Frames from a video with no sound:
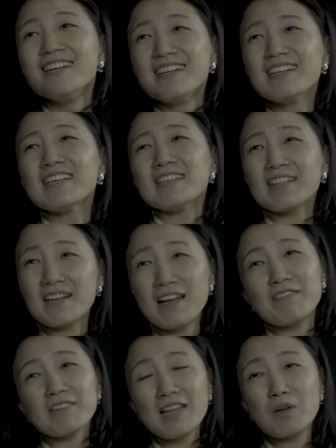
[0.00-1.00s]
yeah, in yeah.
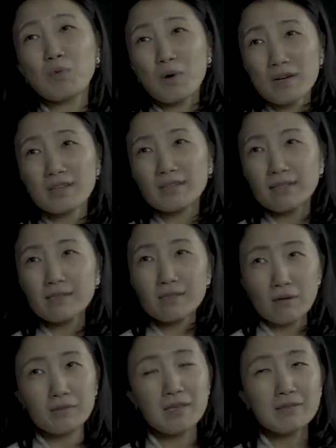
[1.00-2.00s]
their everyday work?
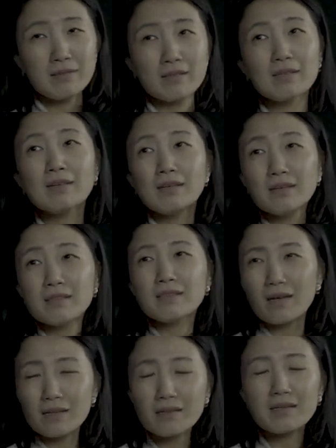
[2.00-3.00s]
That's another,
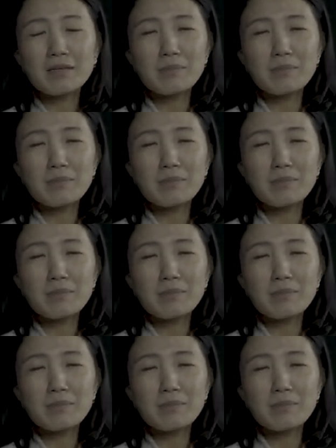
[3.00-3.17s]
yeah, I